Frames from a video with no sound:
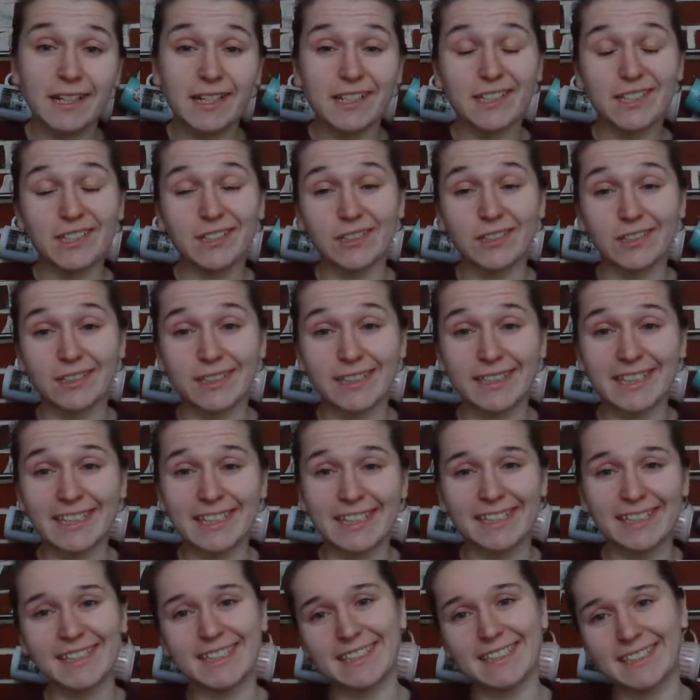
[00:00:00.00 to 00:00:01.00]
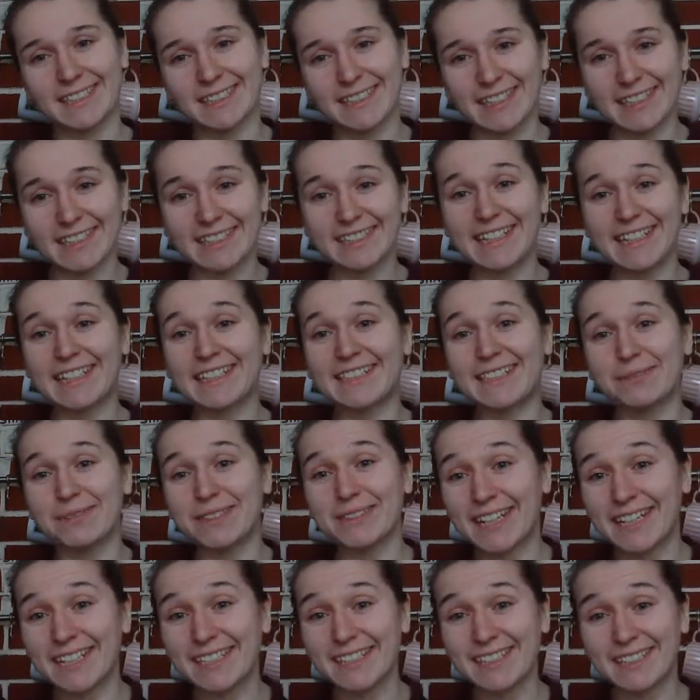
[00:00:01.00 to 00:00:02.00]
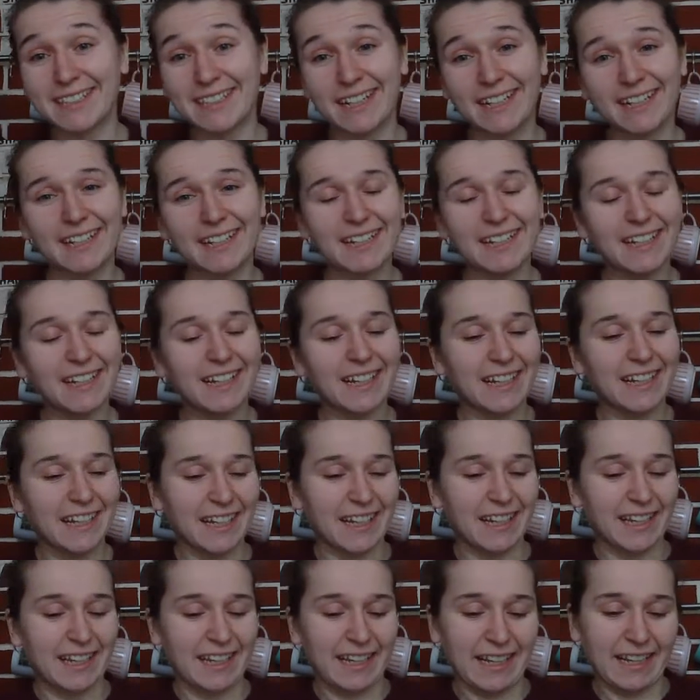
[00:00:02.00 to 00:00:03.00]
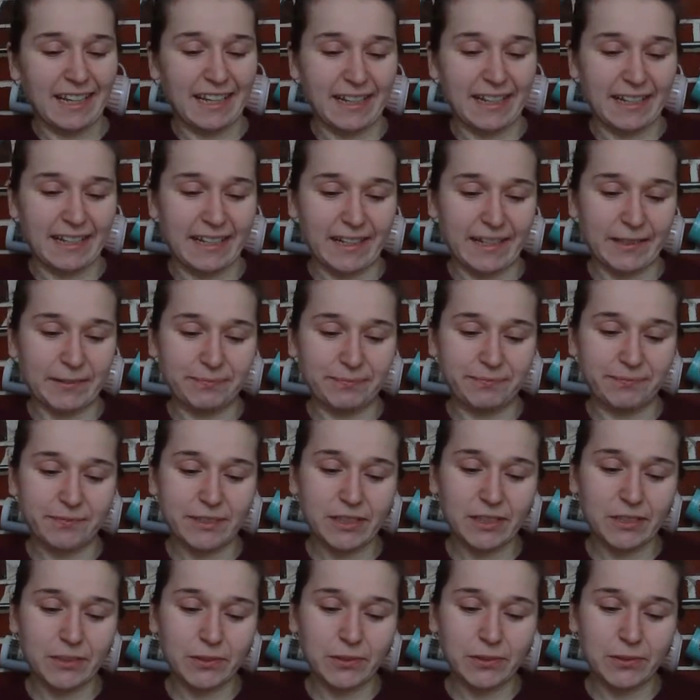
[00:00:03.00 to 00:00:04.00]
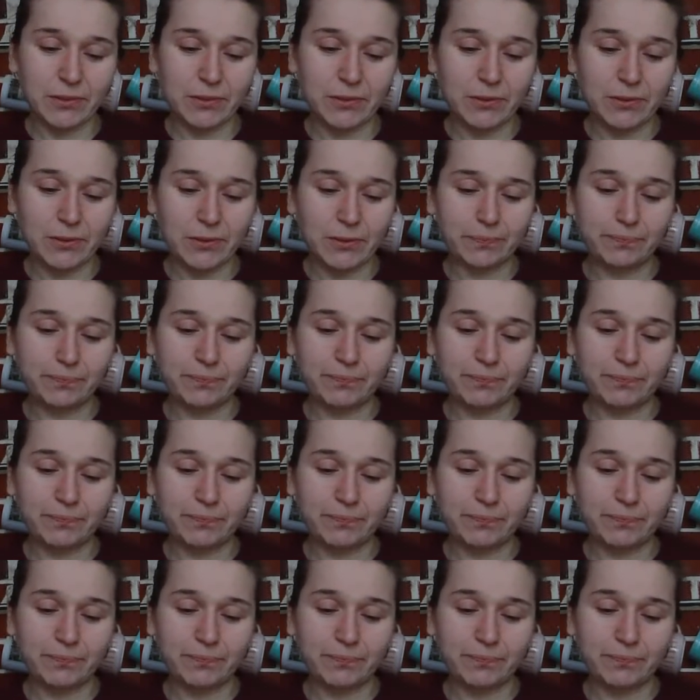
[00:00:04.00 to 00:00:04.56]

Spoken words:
so it's nice to be nice like that. So